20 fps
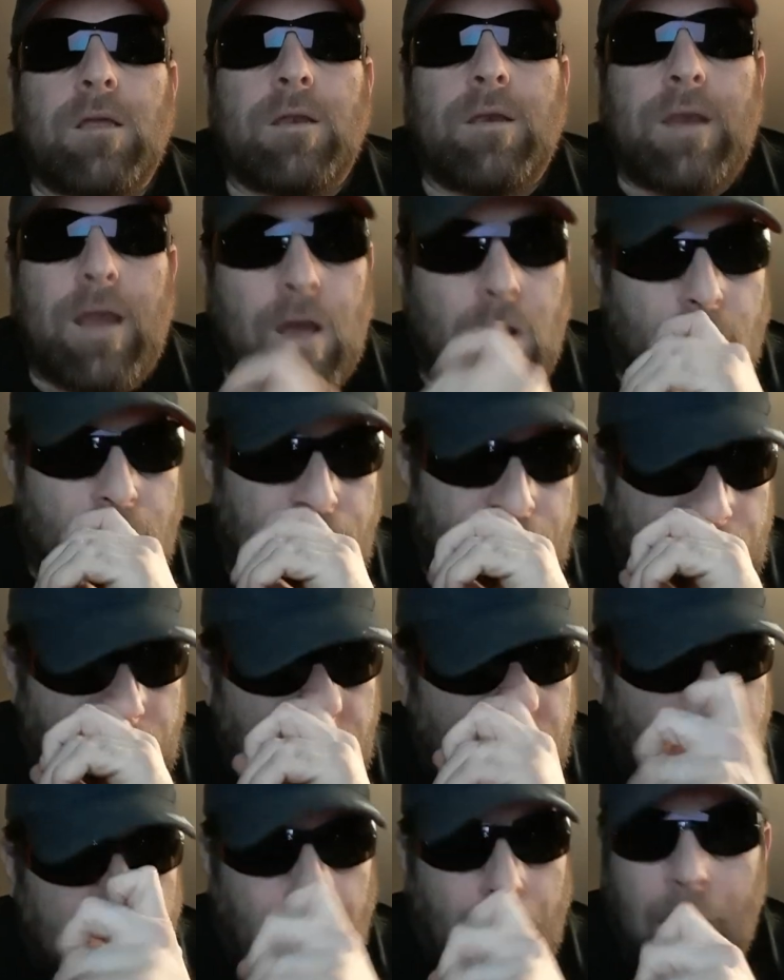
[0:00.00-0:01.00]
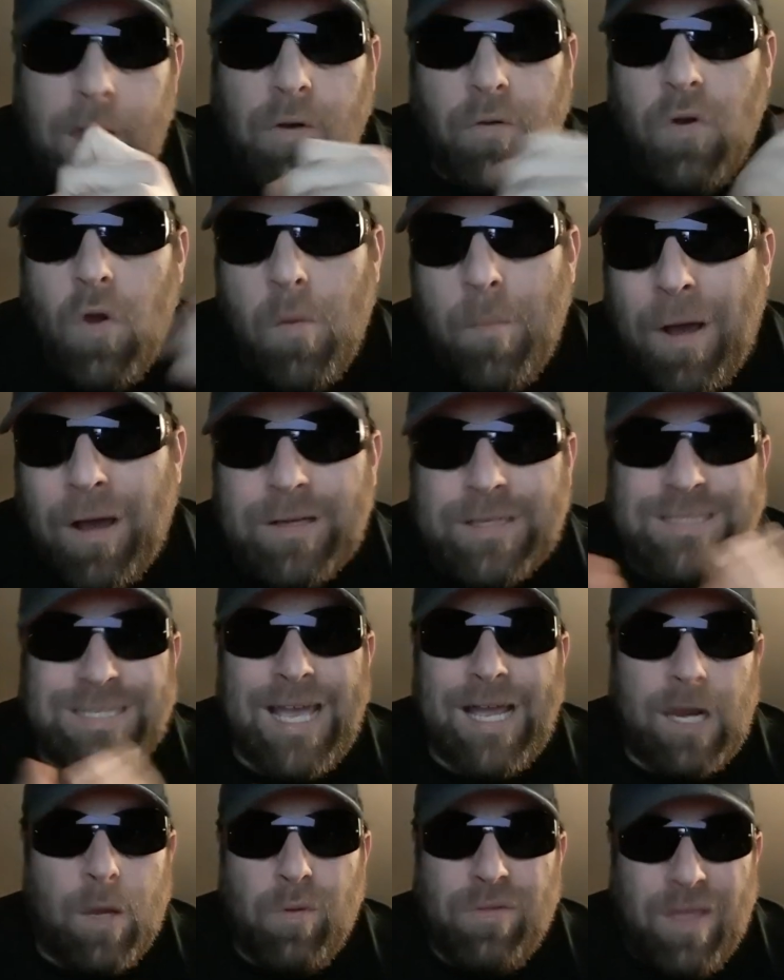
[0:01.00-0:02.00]
Now, I don't know about
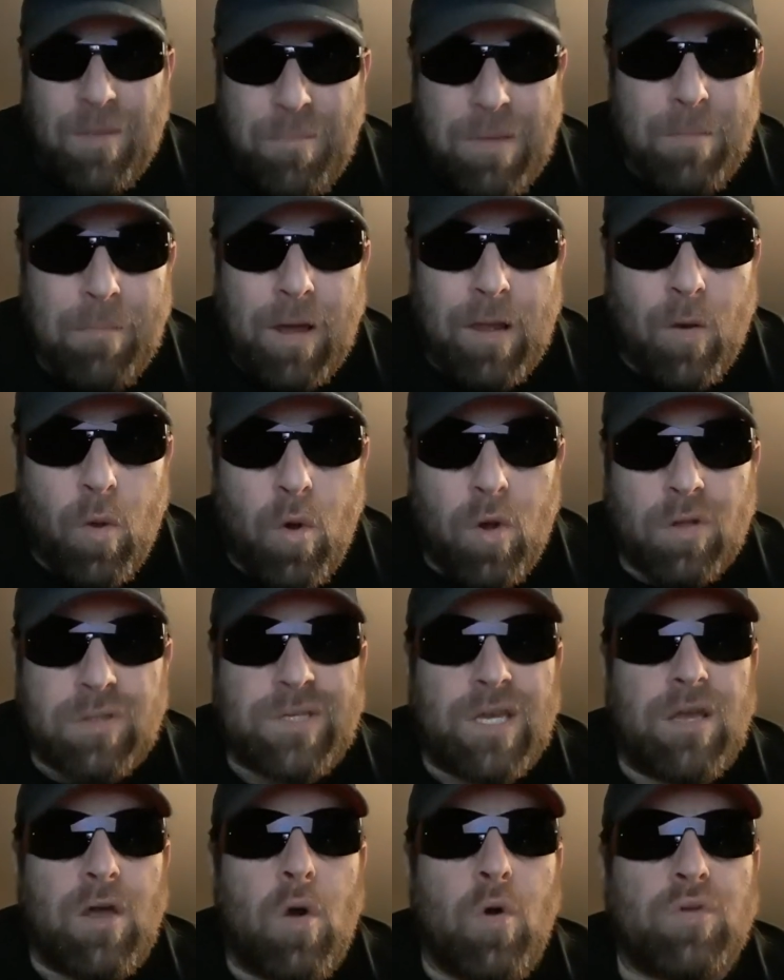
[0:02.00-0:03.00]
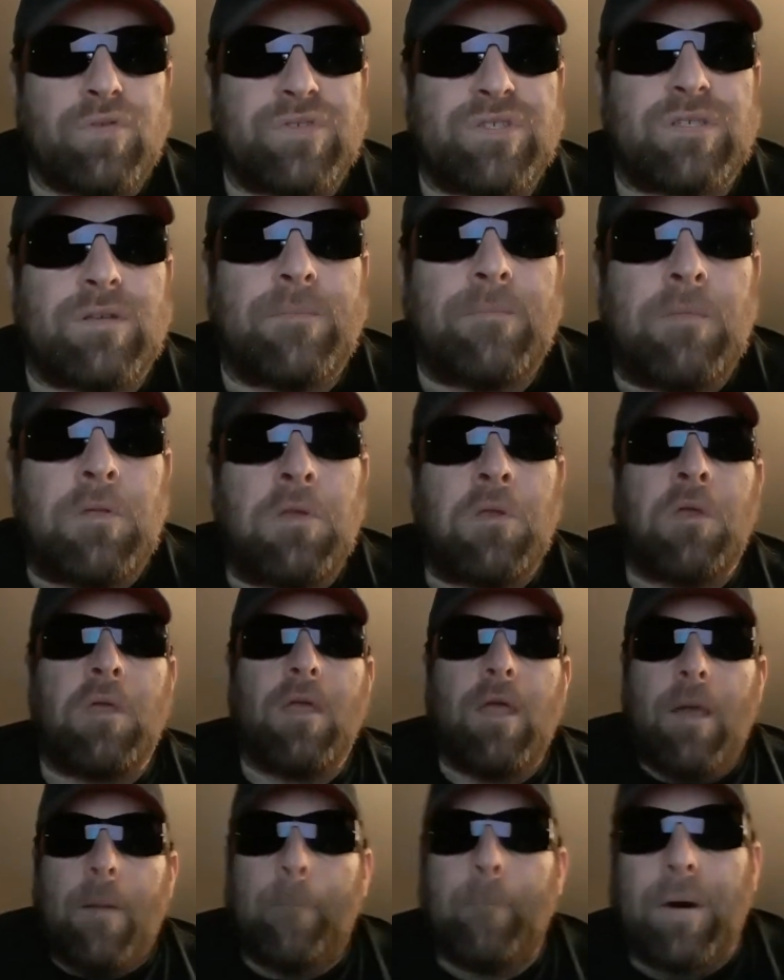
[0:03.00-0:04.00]
exactly what they mean by loyalty oaths,
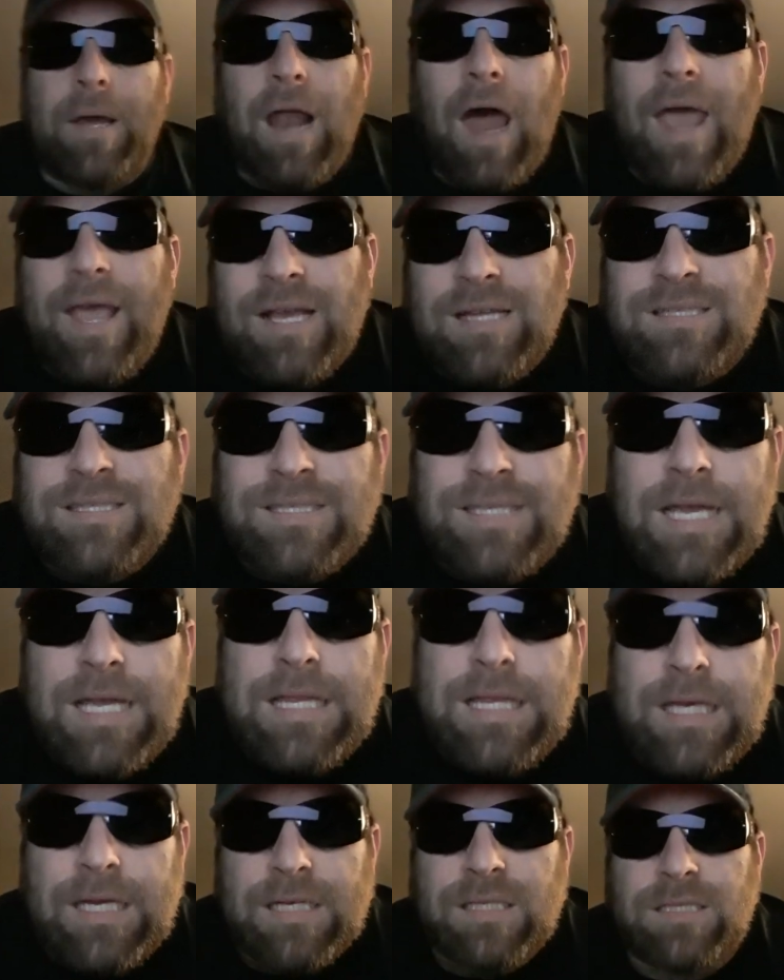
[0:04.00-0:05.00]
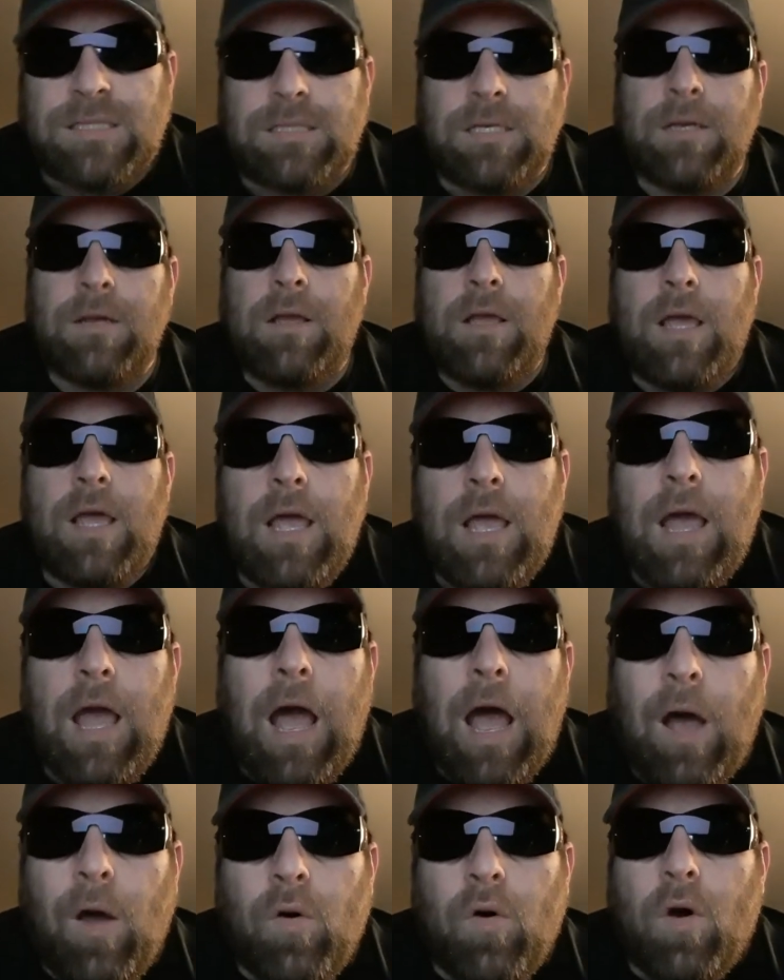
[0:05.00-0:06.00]
but I can say this.
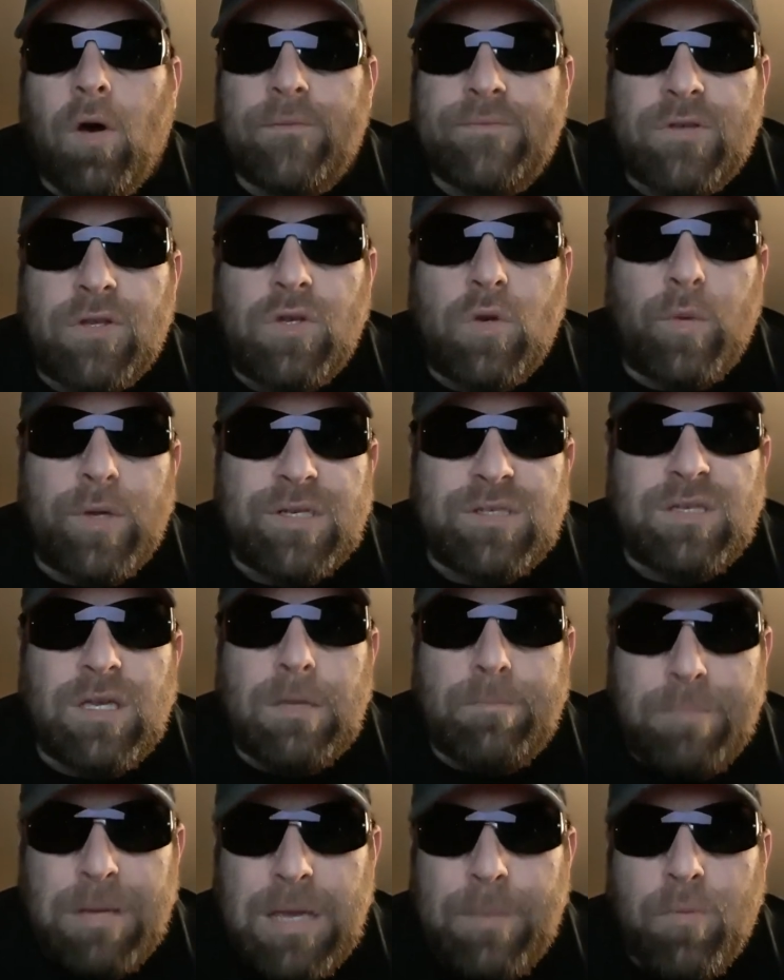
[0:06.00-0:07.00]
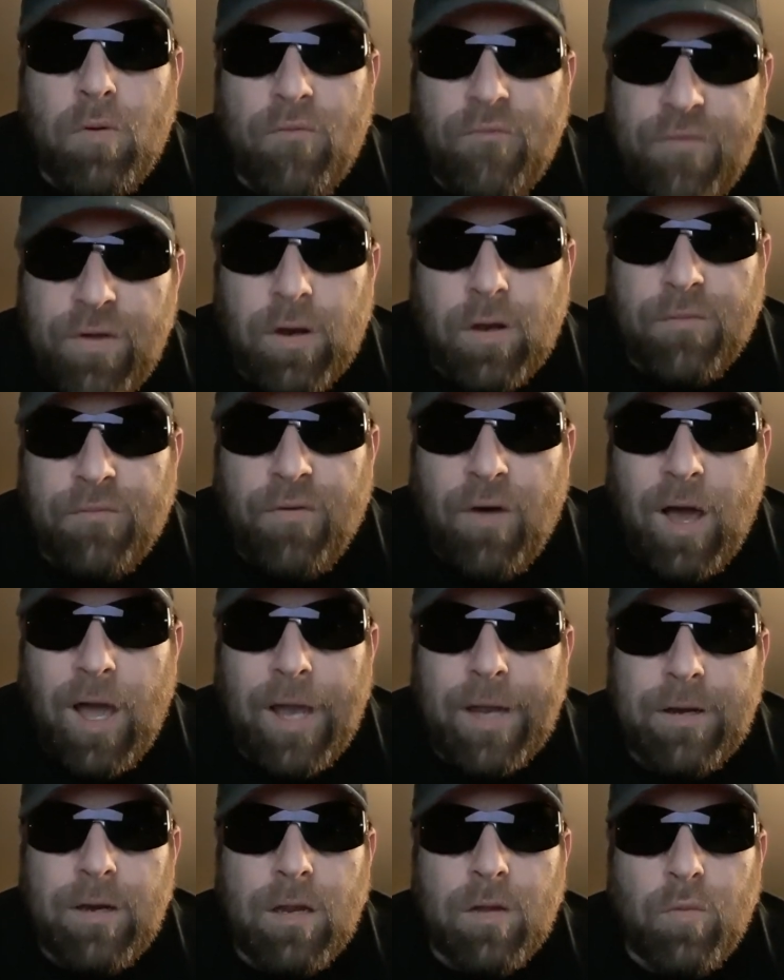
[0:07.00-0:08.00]
How often do we see people
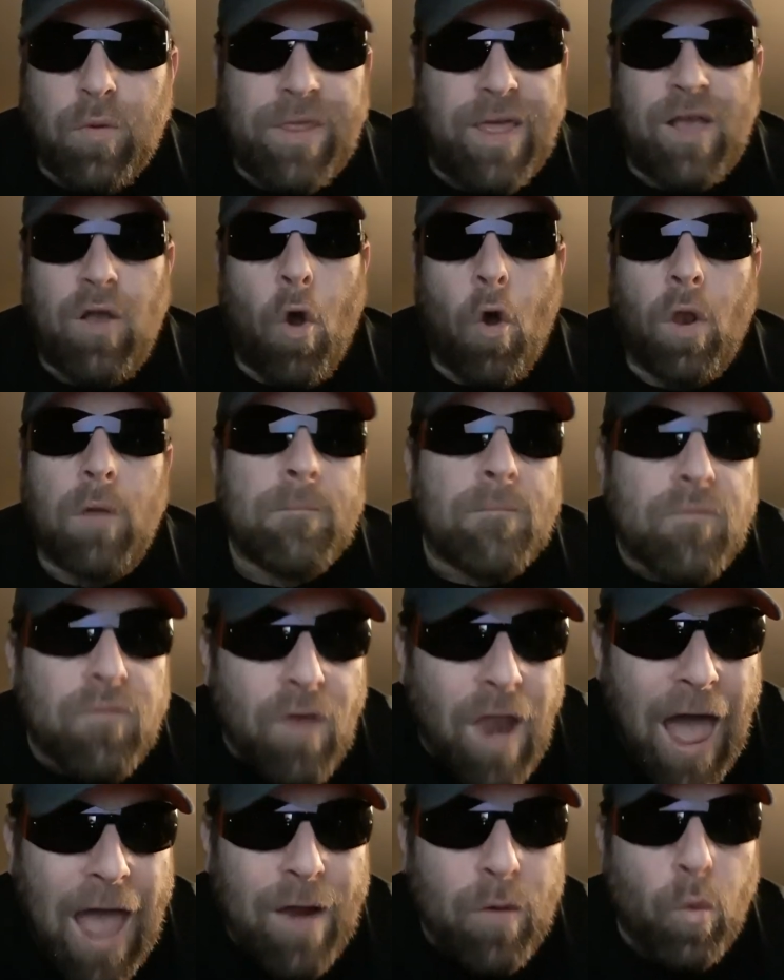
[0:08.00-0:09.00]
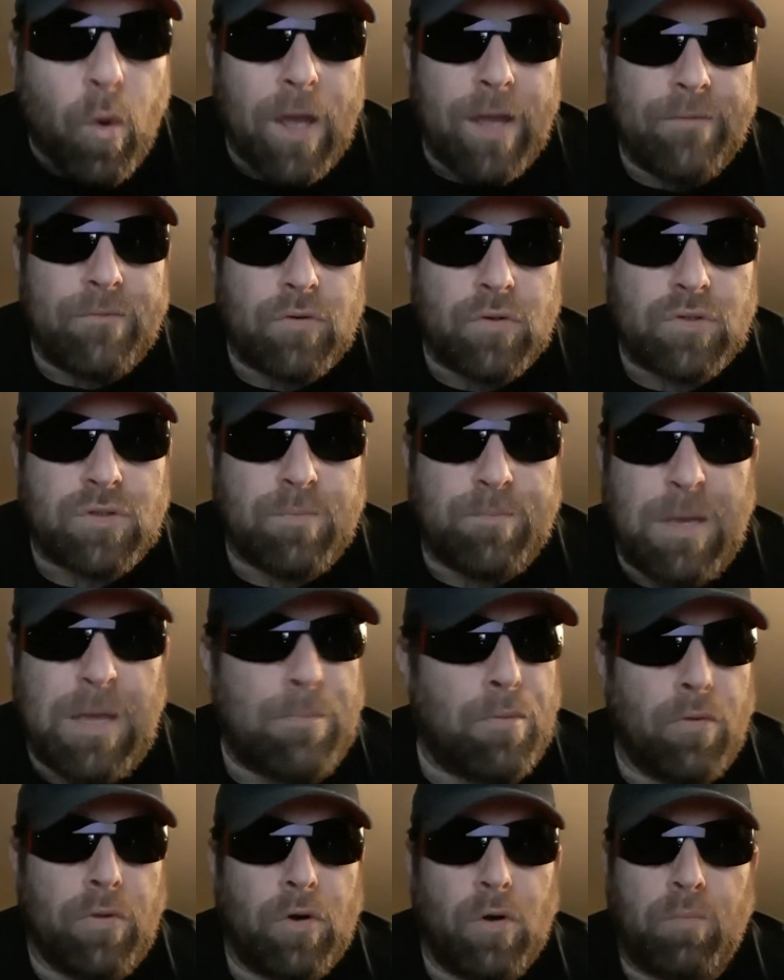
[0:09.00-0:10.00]
vilified, they call them flag wavers,
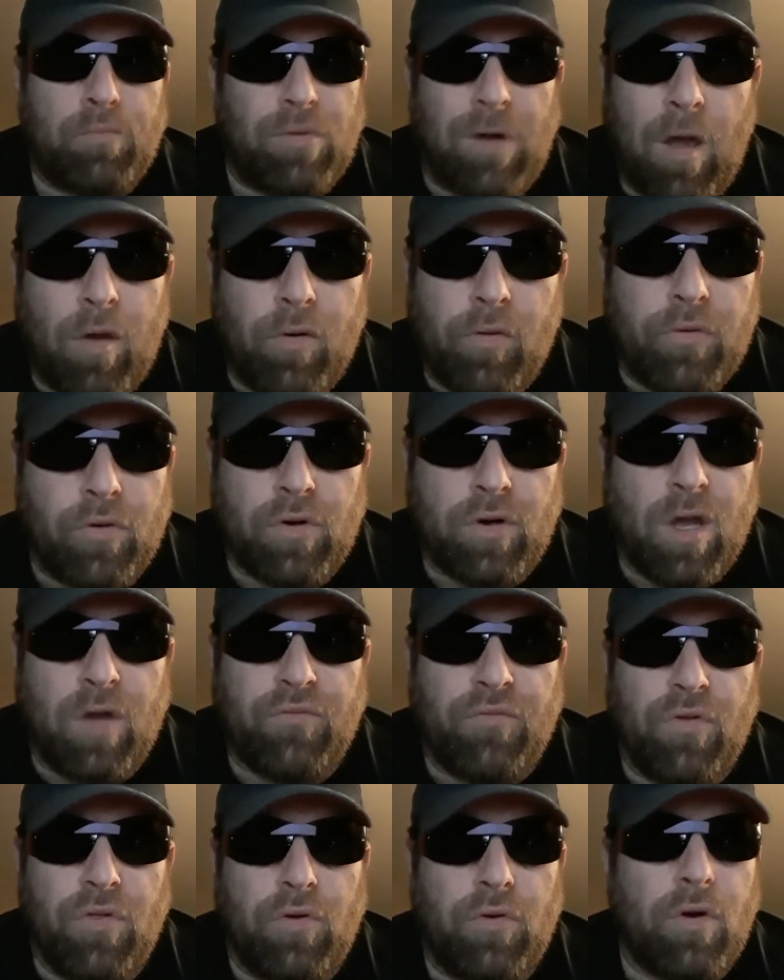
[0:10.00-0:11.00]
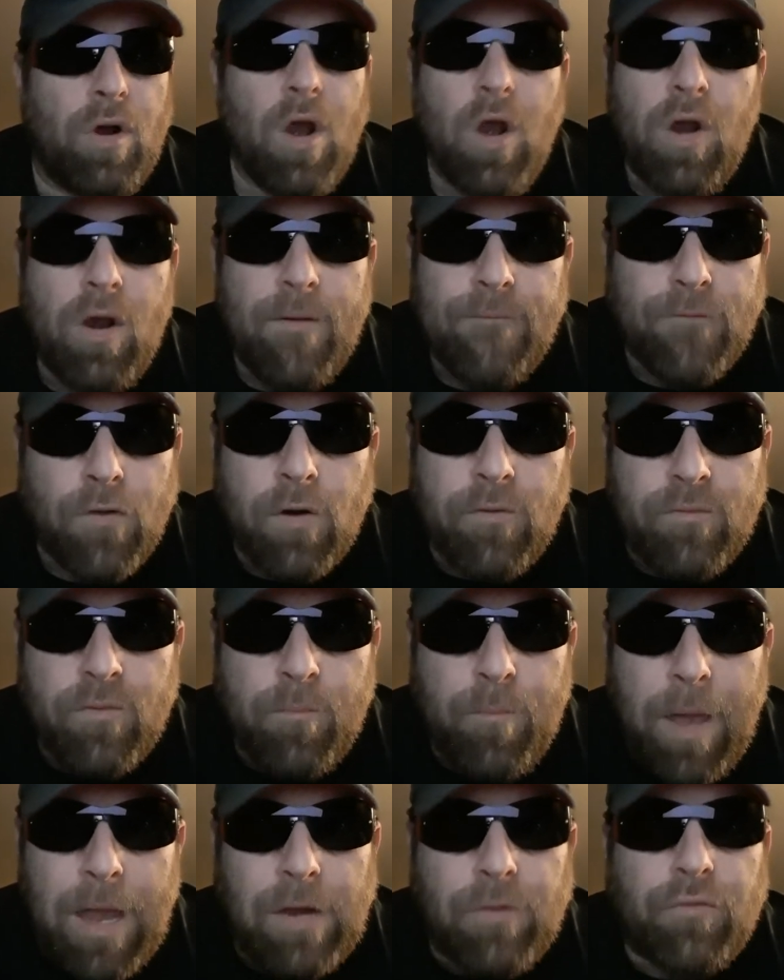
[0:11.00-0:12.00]
people that are proud of their country, that are
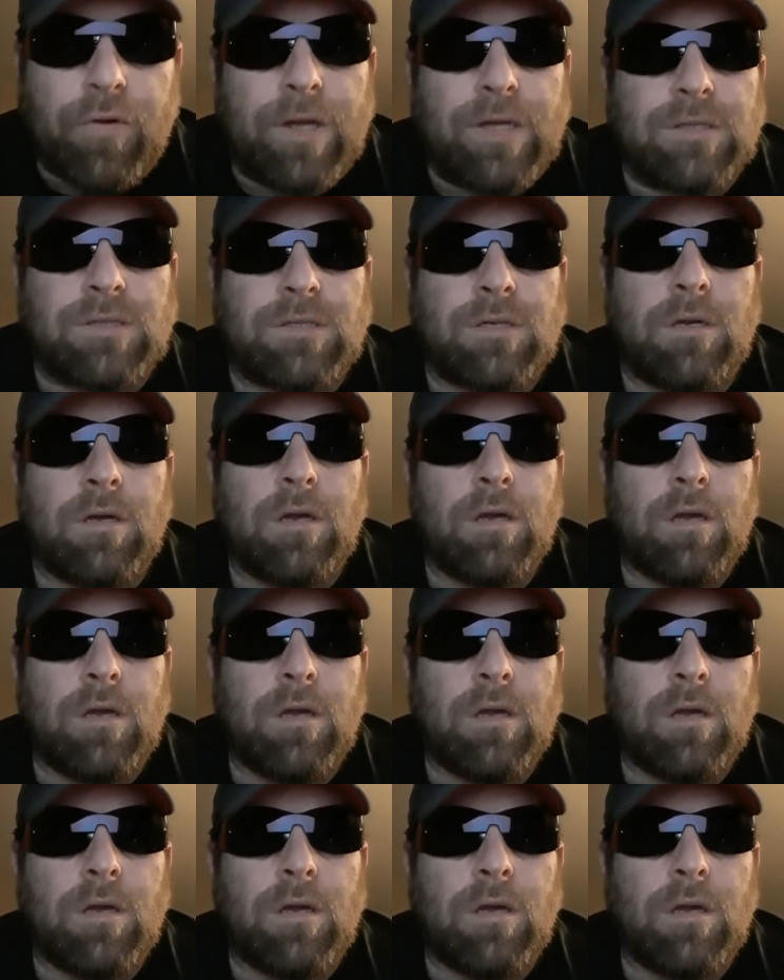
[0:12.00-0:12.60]
fervent patriots,